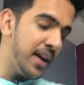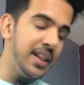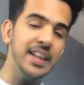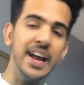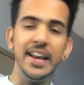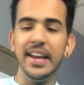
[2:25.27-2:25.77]

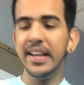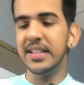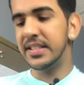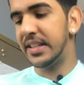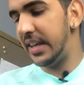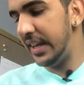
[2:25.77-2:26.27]
lighting
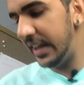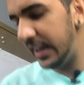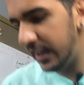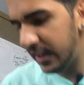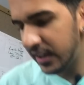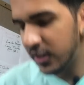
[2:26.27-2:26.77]
is key,
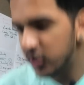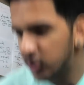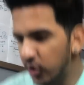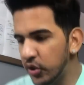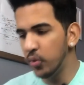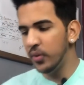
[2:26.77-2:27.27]

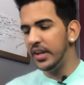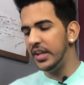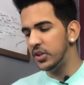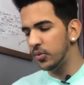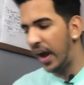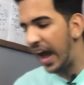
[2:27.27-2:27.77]
so you
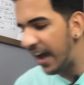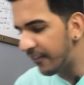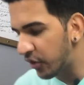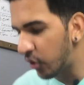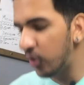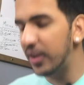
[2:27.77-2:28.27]
need to
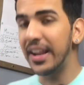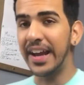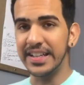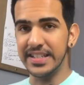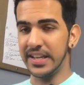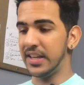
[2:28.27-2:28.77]
have good
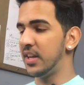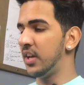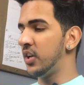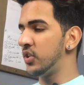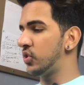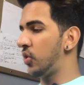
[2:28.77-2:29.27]
lighting.
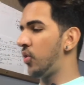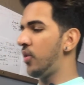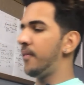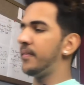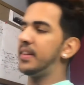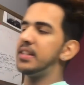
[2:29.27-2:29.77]
So
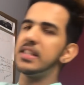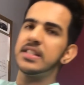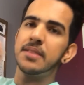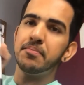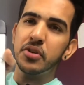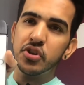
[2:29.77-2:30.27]
this is
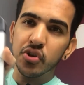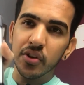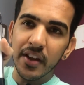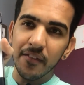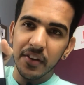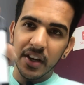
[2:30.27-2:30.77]
the picture
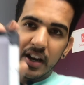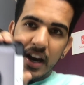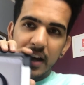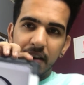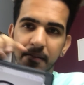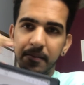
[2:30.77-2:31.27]
that we
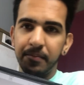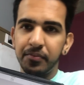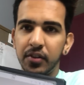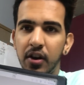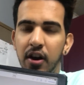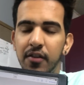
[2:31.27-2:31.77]
got
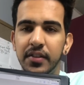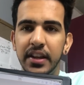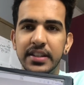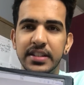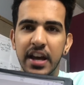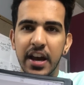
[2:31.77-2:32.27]
of
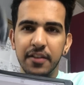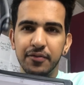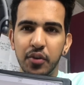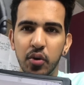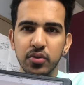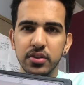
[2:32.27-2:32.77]
these
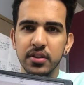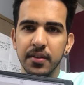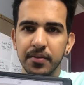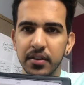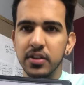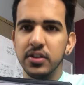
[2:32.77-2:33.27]
headphones.
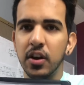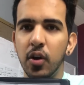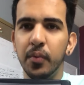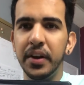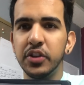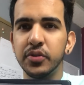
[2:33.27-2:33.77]

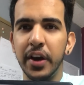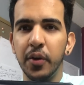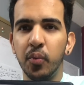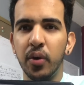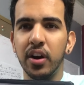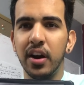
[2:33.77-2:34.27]
So we'll try to
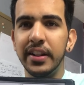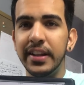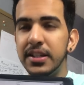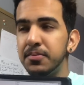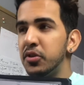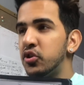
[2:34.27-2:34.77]
work on
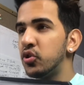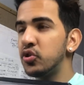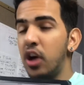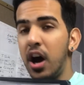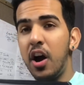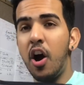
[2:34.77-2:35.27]
these pictures
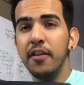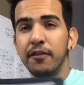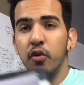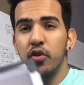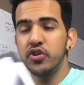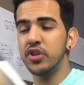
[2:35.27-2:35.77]
on
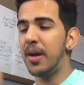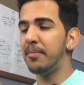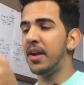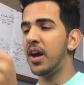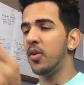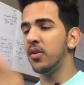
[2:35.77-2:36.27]
Photoshop
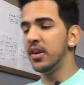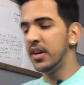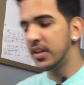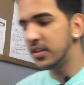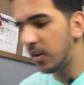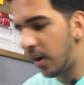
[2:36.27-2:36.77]
now.
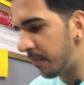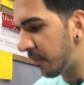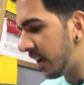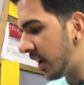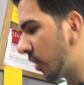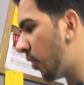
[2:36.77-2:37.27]
So I'm
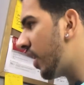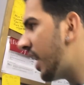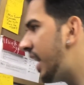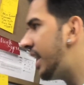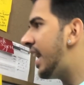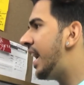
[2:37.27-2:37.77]
gonna go
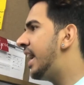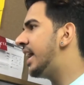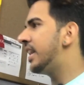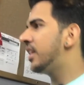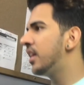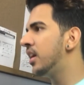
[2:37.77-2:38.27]
ahead,
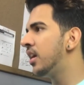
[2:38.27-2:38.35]
and